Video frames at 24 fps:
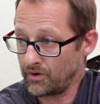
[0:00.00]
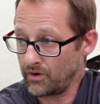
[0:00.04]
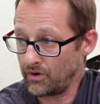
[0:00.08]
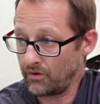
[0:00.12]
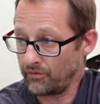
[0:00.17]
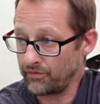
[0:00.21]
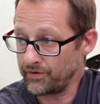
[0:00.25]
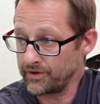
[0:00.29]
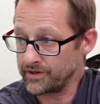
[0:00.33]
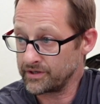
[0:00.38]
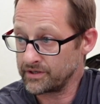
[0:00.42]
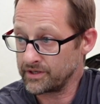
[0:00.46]

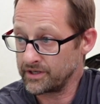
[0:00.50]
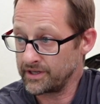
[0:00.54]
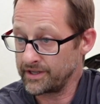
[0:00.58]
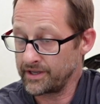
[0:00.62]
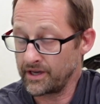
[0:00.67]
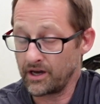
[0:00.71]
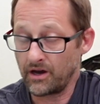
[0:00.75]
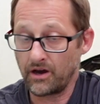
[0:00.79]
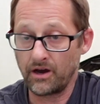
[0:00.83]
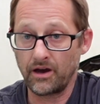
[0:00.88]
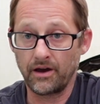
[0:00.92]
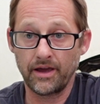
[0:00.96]

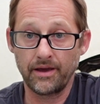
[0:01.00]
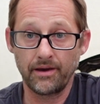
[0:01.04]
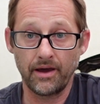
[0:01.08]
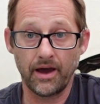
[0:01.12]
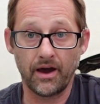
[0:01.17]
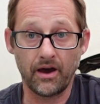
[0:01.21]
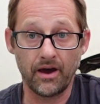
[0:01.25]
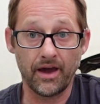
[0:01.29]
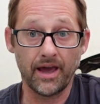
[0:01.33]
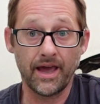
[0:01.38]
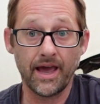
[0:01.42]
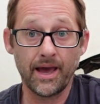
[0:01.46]
Obviously
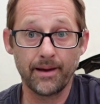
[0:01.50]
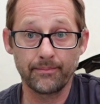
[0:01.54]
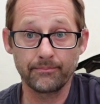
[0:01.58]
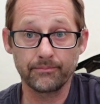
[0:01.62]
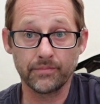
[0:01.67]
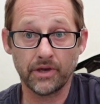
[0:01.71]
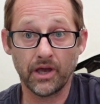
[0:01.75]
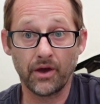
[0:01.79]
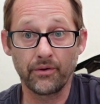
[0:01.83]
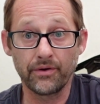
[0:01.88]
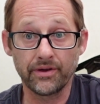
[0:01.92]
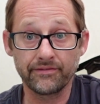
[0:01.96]
I am
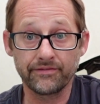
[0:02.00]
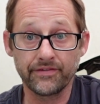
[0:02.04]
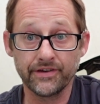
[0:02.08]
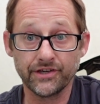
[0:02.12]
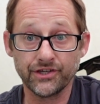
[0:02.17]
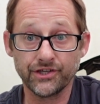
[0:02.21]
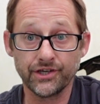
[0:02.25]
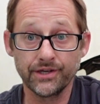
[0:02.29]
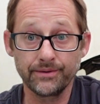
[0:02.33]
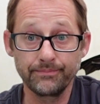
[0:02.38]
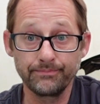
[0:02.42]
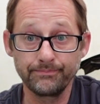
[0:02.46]
going
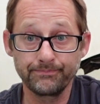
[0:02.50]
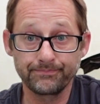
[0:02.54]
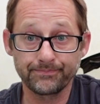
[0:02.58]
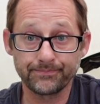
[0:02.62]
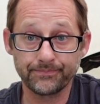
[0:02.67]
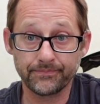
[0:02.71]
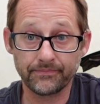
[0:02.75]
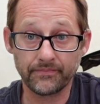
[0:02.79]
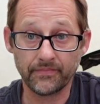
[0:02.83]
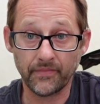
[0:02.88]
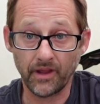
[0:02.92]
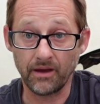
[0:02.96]
fishing.
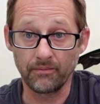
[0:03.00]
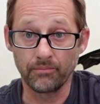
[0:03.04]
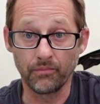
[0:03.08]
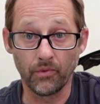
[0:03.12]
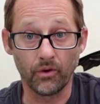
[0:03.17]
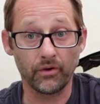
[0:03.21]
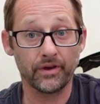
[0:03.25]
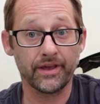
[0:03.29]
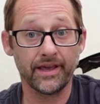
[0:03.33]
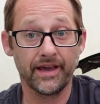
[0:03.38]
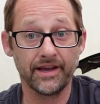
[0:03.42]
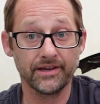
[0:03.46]
I'm
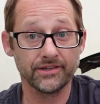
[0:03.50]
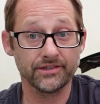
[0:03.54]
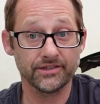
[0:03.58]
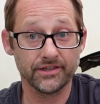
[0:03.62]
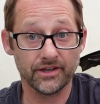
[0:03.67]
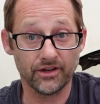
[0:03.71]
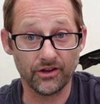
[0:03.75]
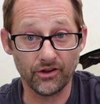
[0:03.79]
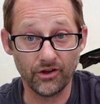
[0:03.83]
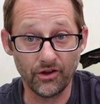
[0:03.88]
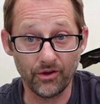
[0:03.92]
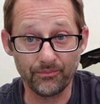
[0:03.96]
not
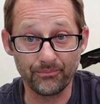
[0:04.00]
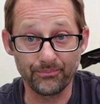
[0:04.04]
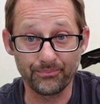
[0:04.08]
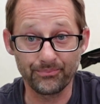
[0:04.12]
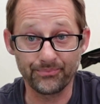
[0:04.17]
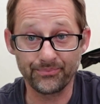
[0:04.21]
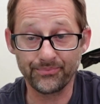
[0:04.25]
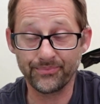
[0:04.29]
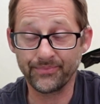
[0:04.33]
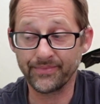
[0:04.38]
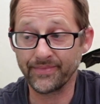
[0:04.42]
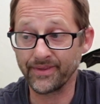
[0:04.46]
catching a lot.
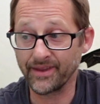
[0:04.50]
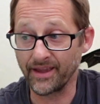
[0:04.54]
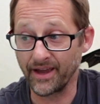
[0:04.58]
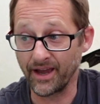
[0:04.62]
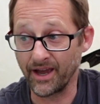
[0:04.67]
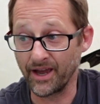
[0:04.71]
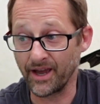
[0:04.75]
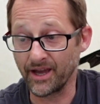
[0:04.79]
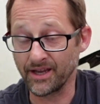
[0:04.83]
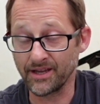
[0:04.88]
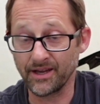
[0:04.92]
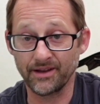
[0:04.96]

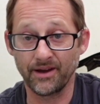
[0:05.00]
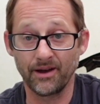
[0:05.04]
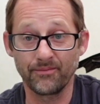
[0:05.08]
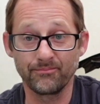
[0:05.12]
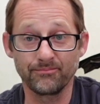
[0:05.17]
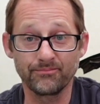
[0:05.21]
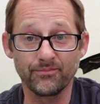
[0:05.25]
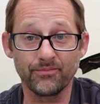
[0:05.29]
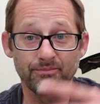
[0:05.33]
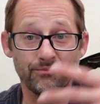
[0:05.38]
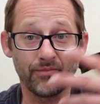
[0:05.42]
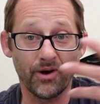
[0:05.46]

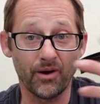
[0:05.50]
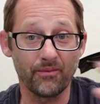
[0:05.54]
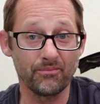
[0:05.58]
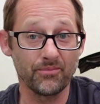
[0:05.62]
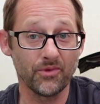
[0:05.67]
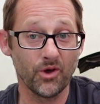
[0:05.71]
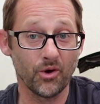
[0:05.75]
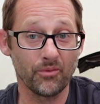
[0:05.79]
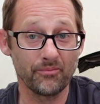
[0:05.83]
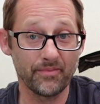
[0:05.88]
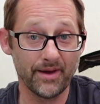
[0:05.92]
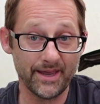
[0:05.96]
I'm
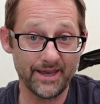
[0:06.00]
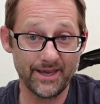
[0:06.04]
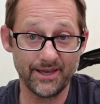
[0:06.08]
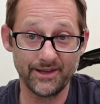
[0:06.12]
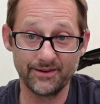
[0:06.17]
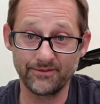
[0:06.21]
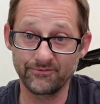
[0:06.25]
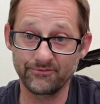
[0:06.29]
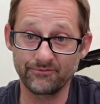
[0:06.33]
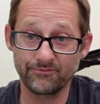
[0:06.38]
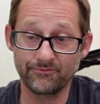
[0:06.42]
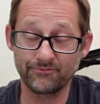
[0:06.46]
not
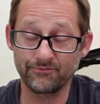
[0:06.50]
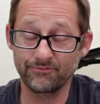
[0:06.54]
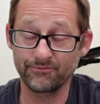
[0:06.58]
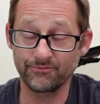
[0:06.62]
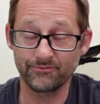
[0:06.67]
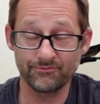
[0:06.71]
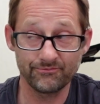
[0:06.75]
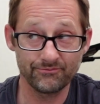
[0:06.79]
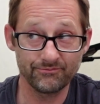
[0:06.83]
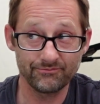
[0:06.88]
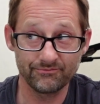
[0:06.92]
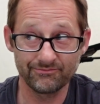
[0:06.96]
making
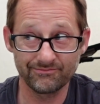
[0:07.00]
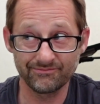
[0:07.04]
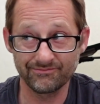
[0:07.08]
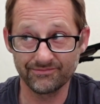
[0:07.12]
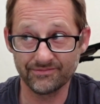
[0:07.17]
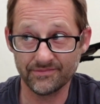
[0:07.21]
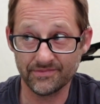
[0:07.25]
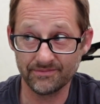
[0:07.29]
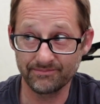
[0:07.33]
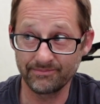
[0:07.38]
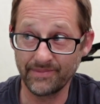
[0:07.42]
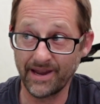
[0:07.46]

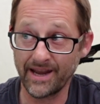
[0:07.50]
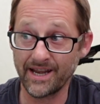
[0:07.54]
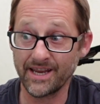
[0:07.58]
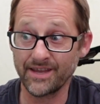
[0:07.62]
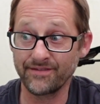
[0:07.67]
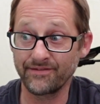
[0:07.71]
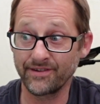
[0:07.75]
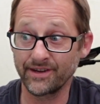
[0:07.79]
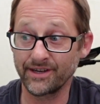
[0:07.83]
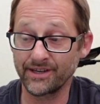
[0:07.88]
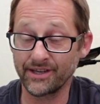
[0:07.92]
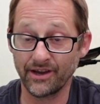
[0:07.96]

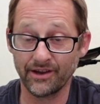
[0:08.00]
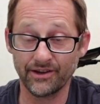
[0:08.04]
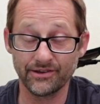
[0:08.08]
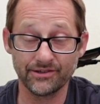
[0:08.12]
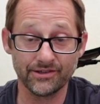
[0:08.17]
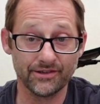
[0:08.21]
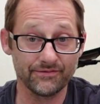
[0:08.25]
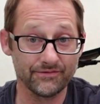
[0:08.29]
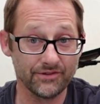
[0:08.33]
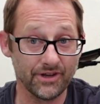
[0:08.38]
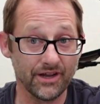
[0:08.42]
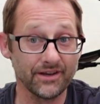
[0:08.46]
many
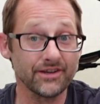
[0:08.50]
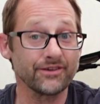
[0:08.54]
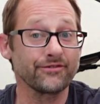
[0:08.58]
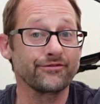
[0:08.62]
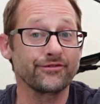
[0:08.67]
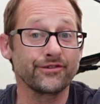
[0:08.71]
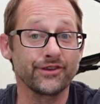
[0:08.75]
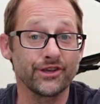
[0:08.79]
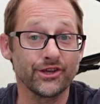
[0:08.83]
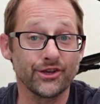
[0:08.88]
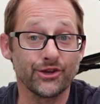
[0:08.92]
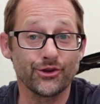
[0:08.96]
videos. I've done a
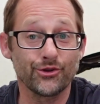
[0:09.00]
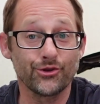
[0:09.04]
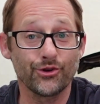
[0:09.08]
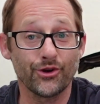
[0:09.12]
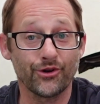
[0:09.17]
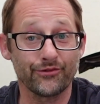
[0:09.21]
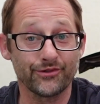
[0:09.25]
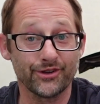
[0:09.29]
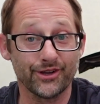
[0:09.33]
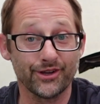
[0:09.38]
few